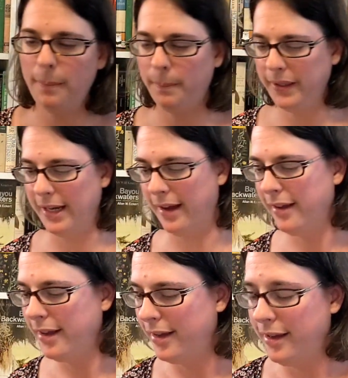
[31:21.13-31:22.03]
But yeah,
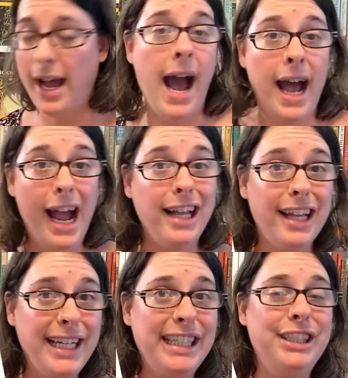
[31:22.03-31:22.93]
I
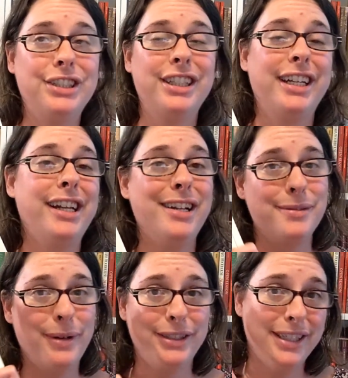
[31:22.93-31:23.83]
liked it just like not as
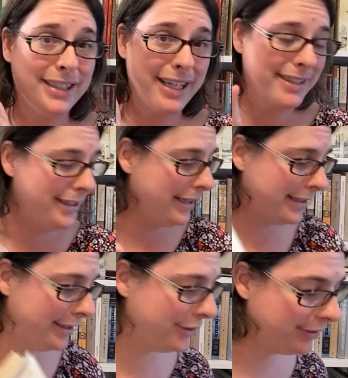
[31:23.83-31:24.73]
much as
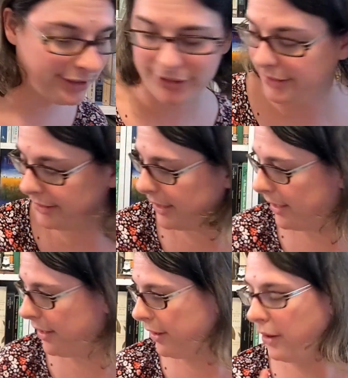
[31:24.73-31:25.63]
his trilogies.
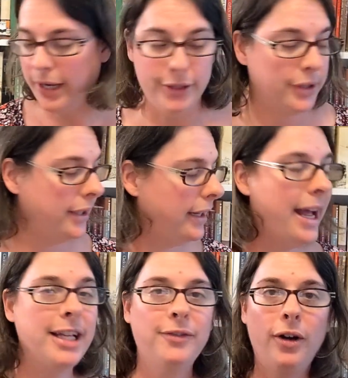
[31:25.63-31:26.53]
Okay, so then
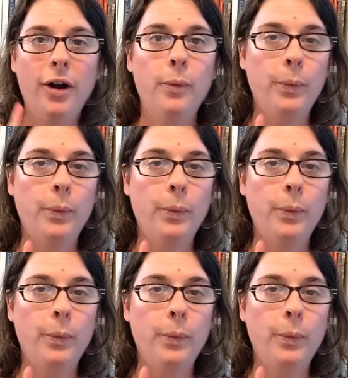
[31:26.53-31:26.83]
as far